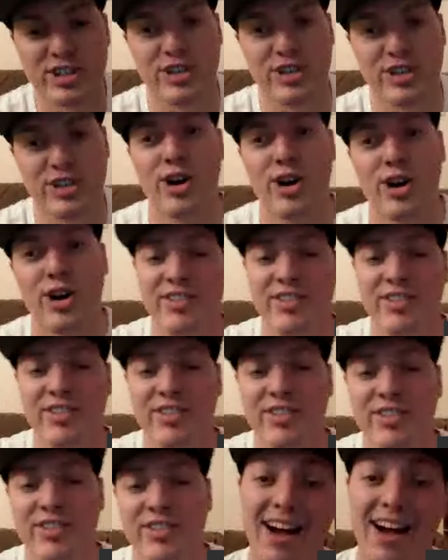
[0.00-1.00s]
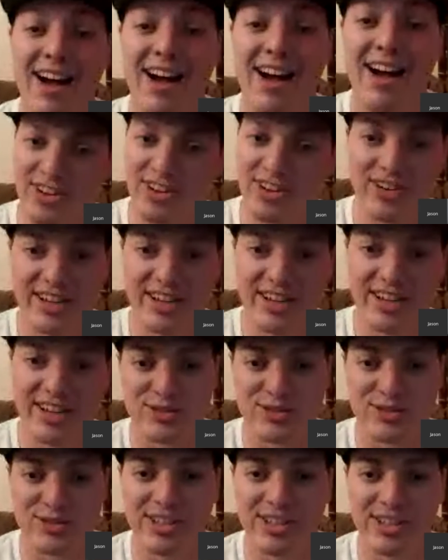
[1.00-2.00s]
hard for you because you don't even know how to
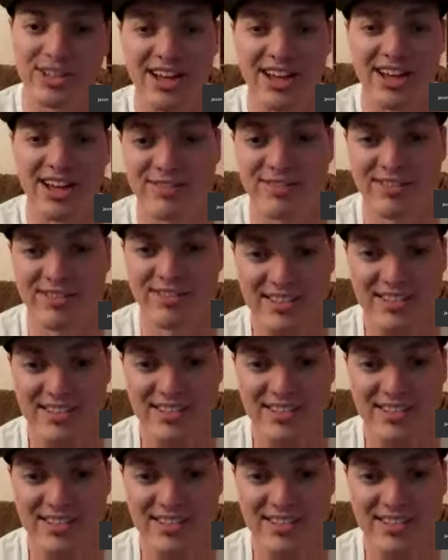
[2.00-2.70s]
count, so it gets really